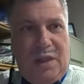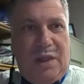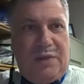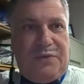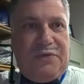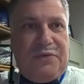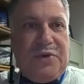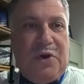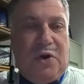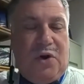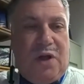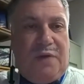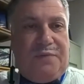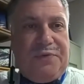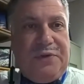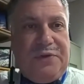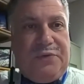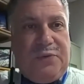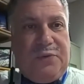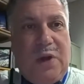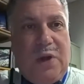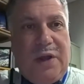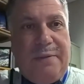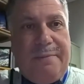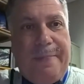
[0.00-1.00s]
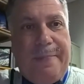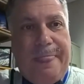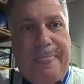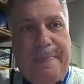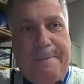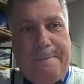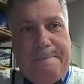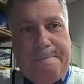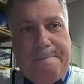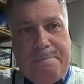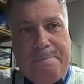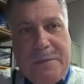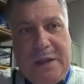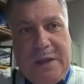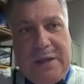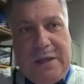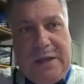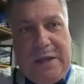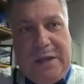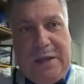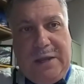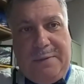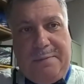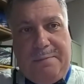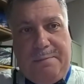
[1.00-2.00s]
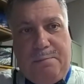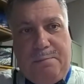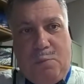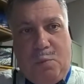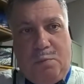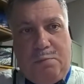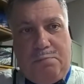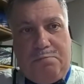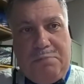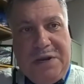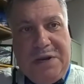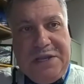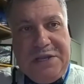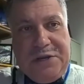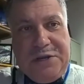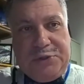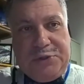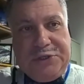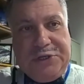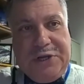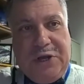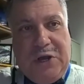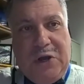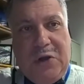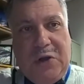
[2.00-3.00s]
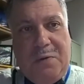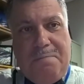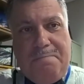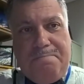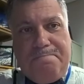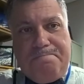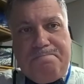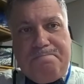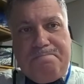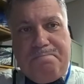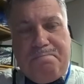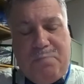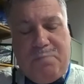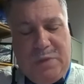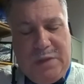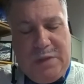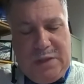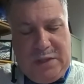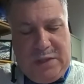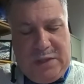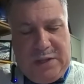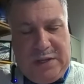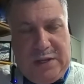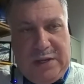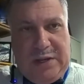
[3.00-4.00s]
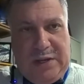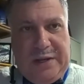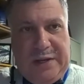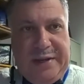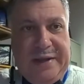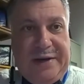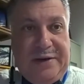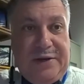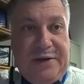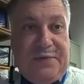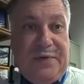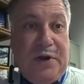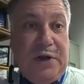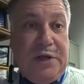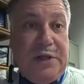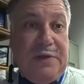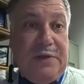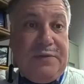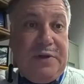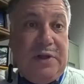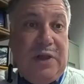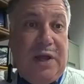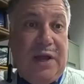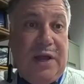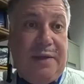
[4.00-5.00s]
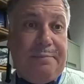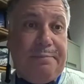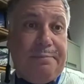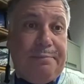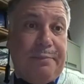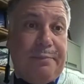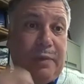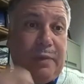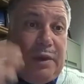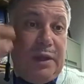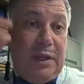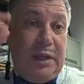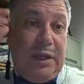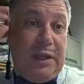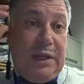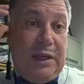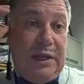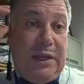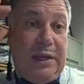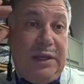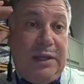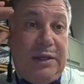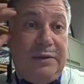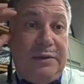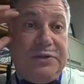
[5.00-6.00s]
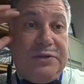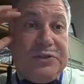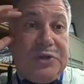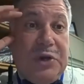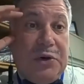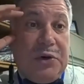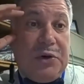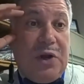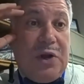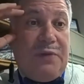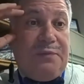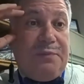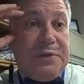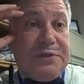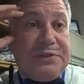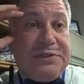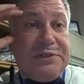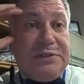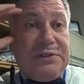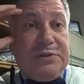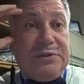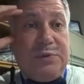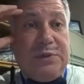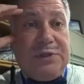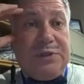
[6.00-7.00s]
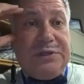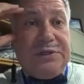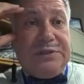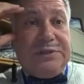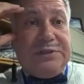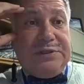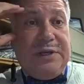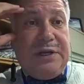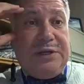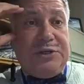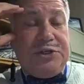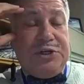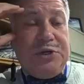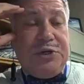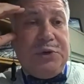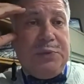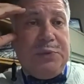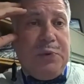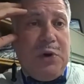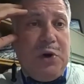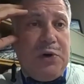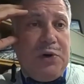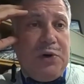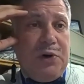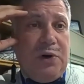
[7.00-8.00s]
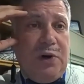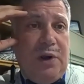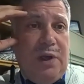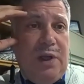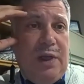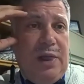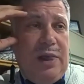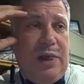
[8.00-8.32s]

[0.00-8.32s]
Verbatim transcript: Let's start off this way. Uh, many years ago, uh, I had a very clever client, and he started off business with his engineering partner,